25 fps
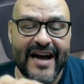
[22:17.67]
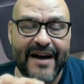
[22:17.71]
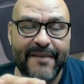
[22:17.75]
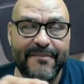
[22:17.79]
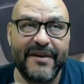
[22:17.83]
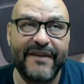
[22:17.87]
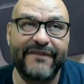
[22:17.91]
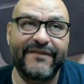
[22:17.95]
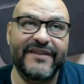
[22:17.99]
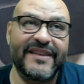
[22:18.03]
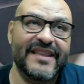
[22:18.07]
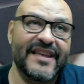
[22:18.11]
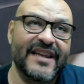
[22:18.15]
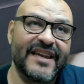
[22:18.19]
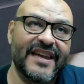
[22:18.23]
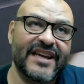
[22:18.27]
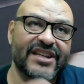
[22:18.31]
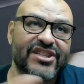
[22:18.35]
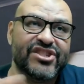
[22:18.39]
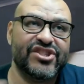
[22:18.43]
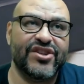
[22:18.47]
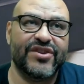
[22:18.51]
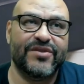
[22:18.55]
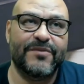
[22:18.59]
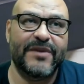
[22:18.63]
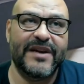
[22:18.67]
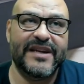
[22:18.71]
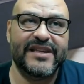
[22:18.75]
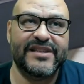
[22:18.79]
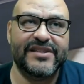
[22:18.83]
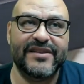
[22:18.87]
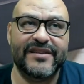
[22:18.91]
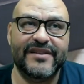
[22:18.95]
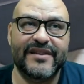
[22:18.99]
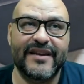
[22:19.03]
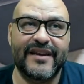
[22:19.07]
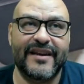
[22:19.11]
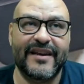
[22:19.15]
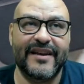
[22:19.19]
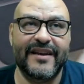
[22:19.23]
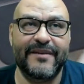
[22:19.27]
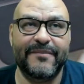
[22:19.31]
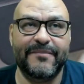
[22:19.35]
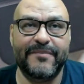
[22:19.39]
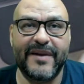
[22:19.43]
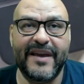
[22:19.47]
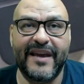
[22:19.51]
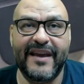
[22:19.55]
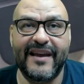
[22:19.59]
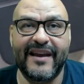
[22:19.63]
Maybe in the next generation they're going to
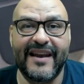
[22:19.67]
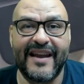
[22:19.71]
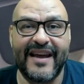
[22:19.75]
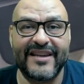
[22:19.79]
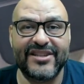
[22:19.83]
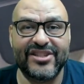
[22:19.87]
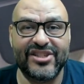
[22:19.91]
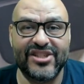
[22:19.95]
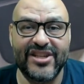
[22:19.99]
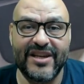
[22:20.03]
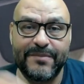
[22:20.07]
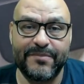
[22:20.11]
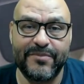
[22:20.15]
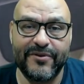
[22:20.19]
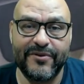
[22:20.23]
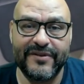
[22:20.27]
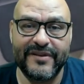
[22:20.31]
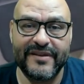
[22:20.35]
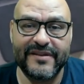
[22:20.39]
be a lot cheaper,